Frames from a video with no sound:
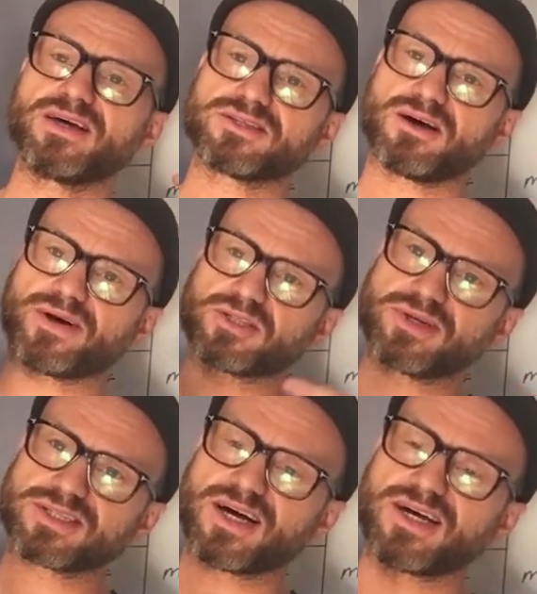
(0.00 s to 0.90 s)
So by
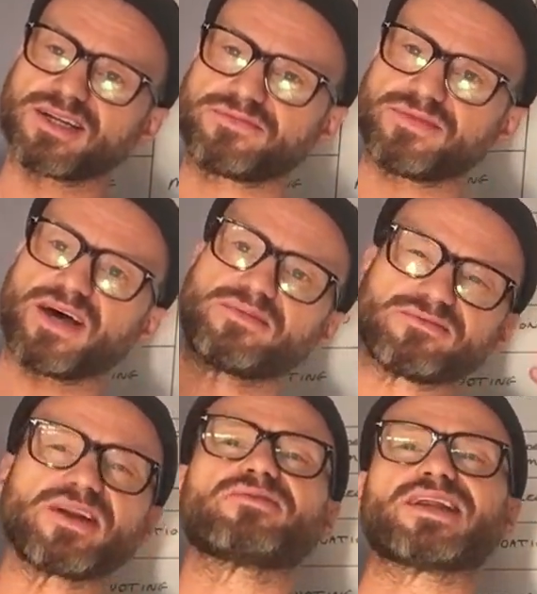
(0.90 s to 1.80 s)
twist cutting it,
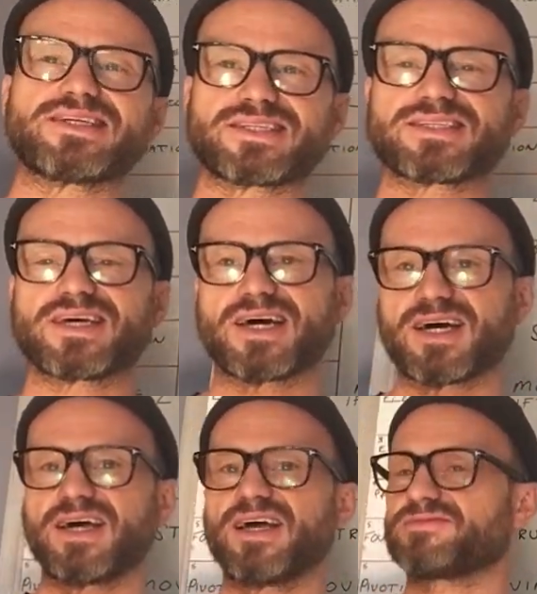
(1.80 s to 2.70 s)
it really releases the
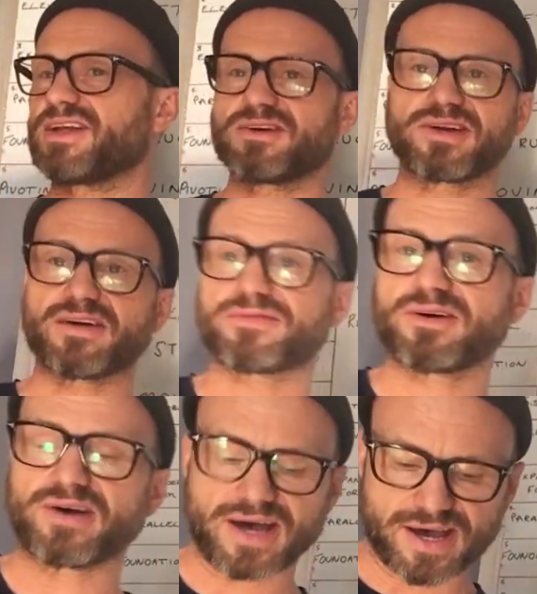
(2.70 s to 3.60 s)
hair. It's really good on
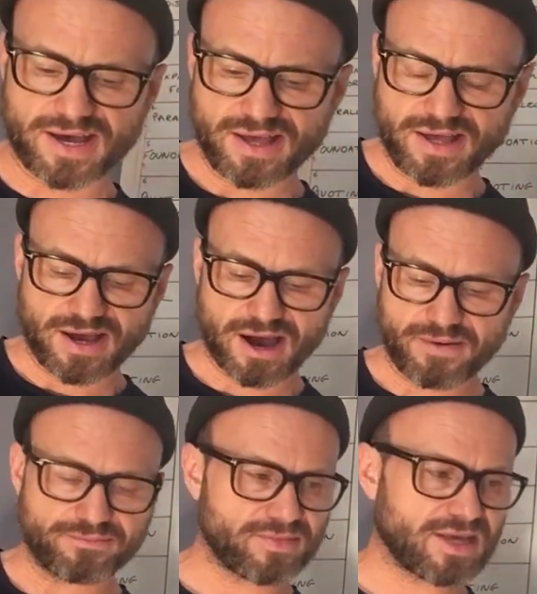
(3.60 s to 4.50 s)
afro hair,
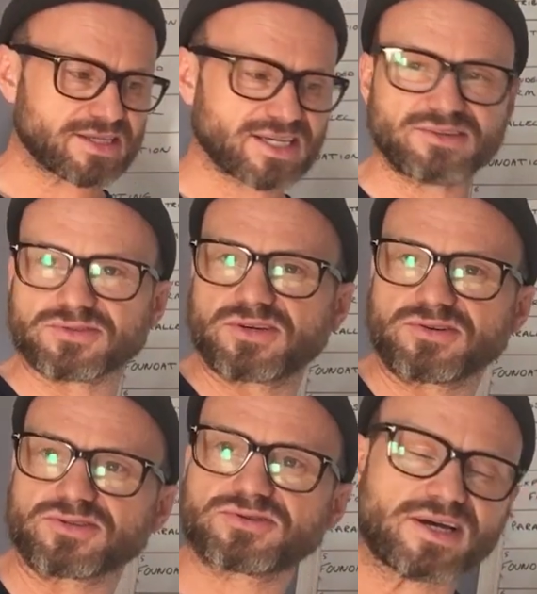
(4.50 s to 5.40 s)
and I say not so
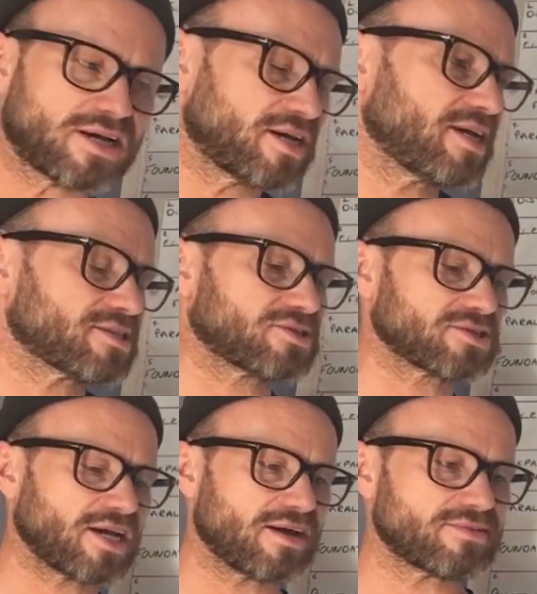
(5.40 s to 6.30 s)
good on straight hair. Let's
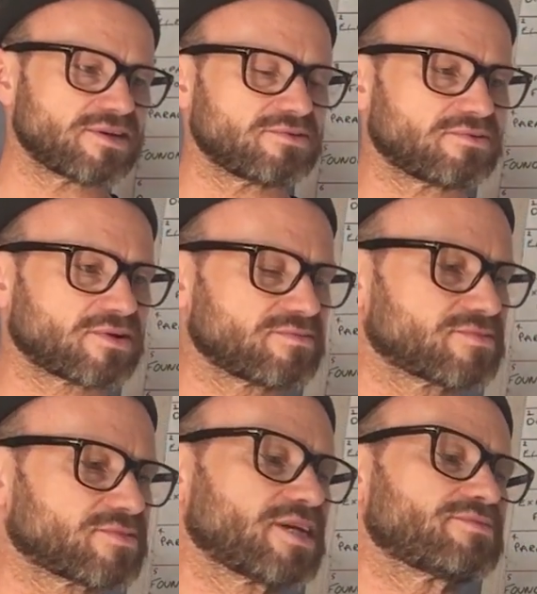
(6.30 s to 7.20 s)
just have a little
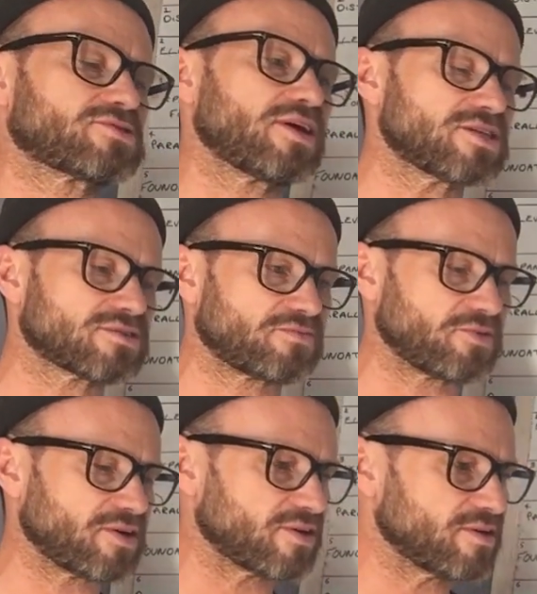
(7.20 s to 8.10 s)
demonstration
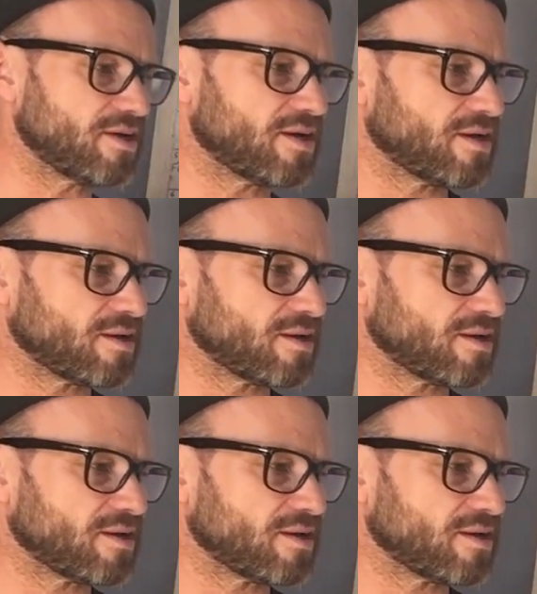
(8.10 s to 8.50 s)
for you now.